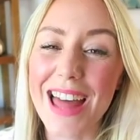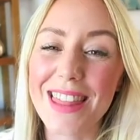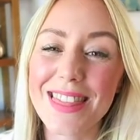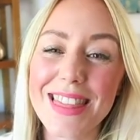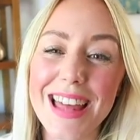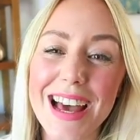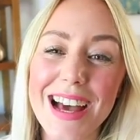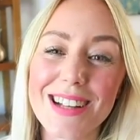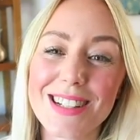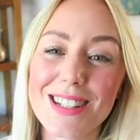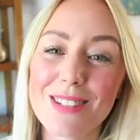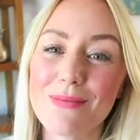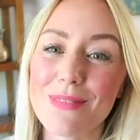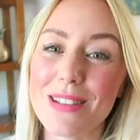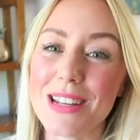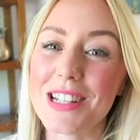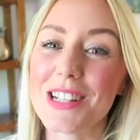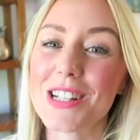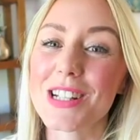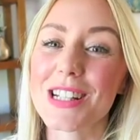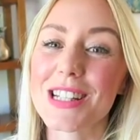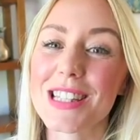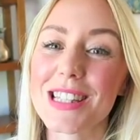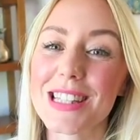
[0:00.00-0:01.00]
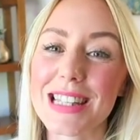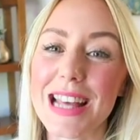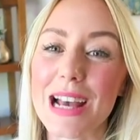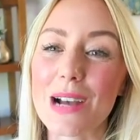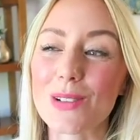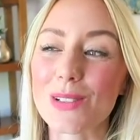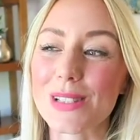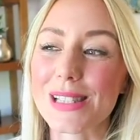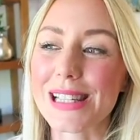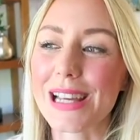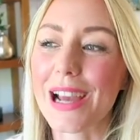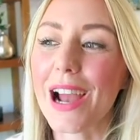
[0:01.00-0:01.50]
And that to me just
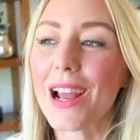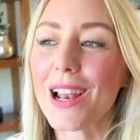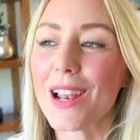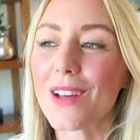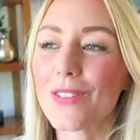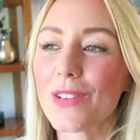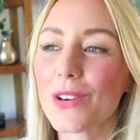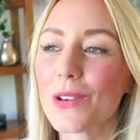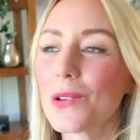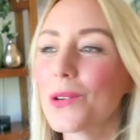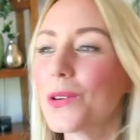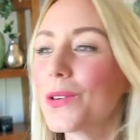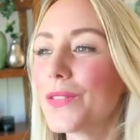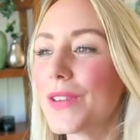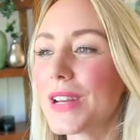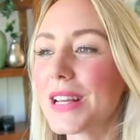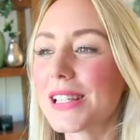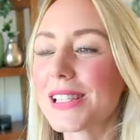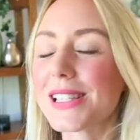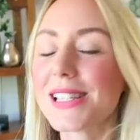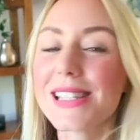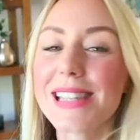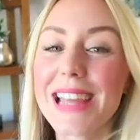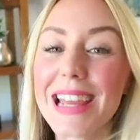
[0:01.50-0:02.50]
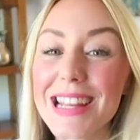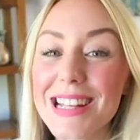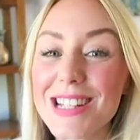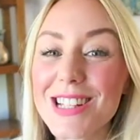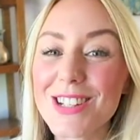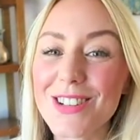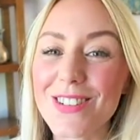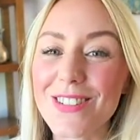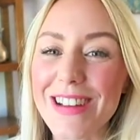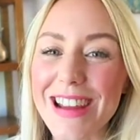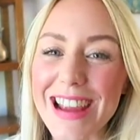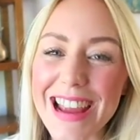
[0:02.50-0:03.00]
sells it. I love all things
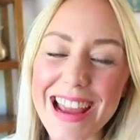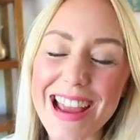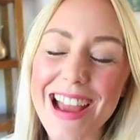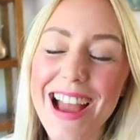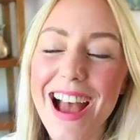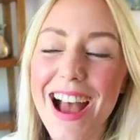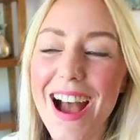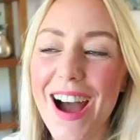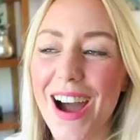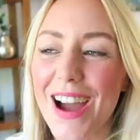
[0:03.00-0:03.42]
nature-y.